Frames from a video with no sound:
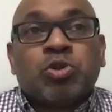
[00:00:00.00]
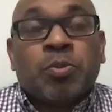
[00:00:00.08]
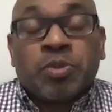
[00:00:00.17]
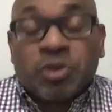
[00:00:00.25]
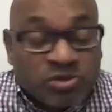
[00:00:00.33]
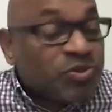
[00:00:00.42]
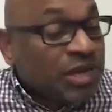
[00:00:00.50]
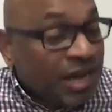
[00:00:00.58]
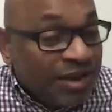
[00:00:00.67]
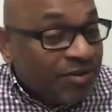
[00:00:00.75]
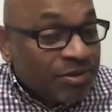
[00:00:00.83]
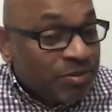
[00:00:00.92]
because
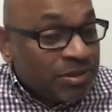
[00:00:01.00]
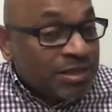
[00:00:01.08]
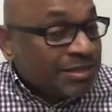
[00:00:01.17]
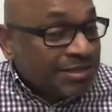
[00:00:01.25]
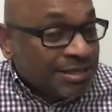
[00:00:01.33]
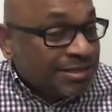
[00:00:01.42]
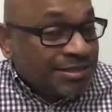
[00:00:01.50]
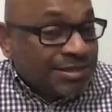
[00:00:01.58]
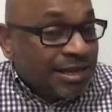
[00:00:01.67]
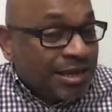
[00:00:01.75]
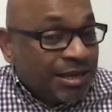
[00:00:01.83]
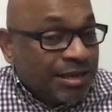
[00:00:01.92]
this
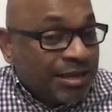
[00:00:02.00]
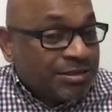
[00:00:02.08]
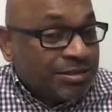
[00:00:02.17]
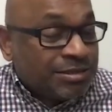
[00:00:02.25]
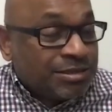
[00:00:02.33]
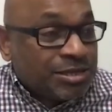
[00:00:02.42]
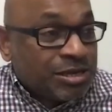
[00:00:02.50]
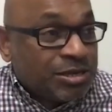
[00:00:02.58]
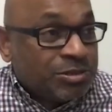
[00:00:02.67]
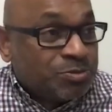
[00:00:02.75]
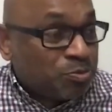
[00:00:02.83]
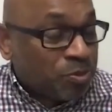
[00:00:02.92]

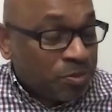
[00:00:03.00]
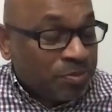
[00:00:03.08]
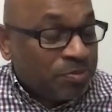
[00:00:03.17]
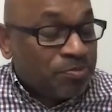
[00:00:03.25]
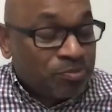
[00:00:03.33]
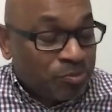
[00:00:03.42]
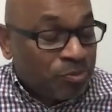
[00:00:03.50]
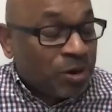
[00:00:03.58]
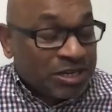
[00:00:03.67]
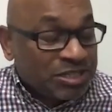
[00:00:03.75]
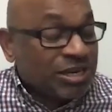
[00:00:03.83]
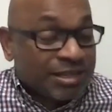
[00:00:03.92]
is
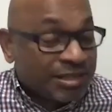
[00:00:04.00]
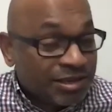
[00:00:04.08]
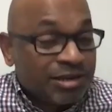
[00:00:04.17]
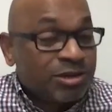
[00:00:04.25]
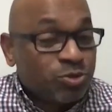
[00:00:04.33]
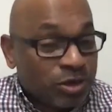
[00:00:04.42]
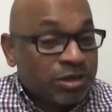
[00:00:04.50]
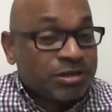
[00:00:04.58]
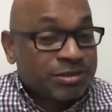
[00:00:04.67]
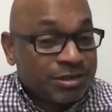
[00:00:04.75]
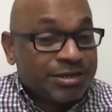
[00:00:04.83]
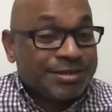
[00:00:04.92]
potentially a third
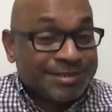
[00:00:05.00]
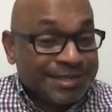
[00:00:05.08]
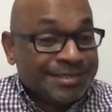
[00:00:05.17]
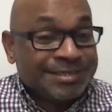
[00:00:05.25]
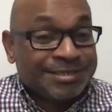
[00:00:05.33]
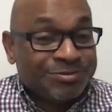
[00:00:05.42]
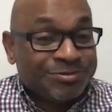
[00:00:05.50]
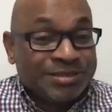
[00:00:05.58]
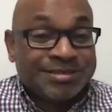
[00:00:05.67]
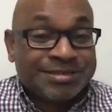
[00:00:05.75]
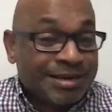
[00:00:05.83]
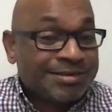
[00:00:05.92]
world disease. We
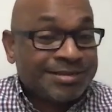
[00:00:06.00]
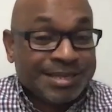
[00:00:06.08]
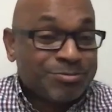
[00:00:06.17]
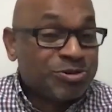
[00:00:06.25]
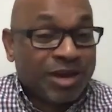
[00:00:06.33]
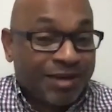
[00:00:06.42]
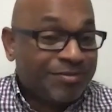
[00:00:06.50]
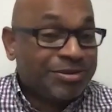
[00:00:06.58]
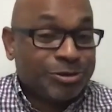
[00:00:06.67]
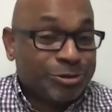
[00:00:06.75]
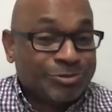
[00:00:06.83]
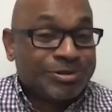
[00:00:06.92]
still seem to have it
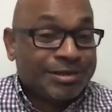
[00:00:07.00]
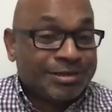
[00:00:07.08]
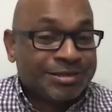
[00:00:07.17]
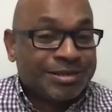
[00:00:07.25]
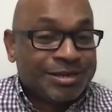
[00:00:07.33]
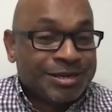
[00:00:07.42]
in New Zealand.